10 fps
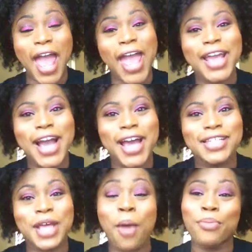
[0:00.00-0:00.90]
Hey
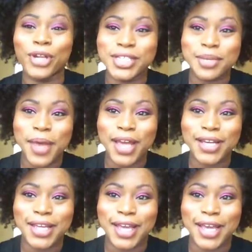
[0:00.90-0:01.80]
guys, Breezy back
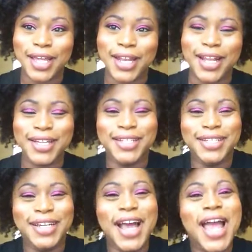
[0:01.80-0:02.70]
again.
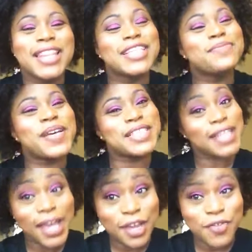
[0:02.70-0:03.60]
This is my
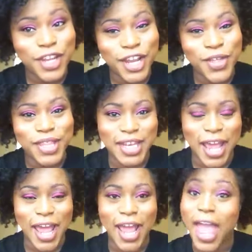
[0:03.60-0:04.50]
second video of the
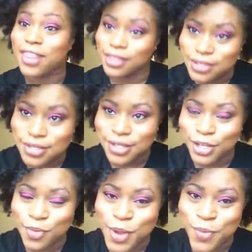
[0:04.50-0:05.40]
day, and this is a
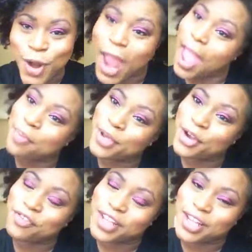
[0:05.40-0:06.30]
little bit more
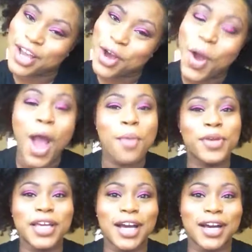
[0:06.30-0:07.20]
happier video
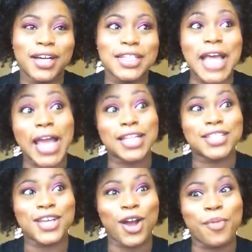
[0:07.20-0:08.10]
because I
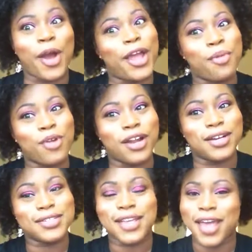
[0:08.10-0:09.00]
get to talk about hair
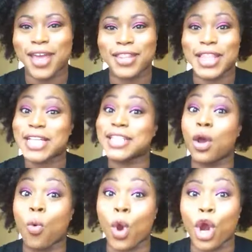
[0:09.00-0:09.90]
products and things
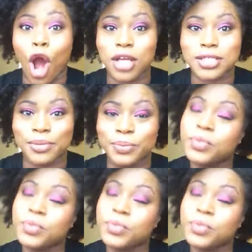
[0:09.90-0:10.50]
that work awesome.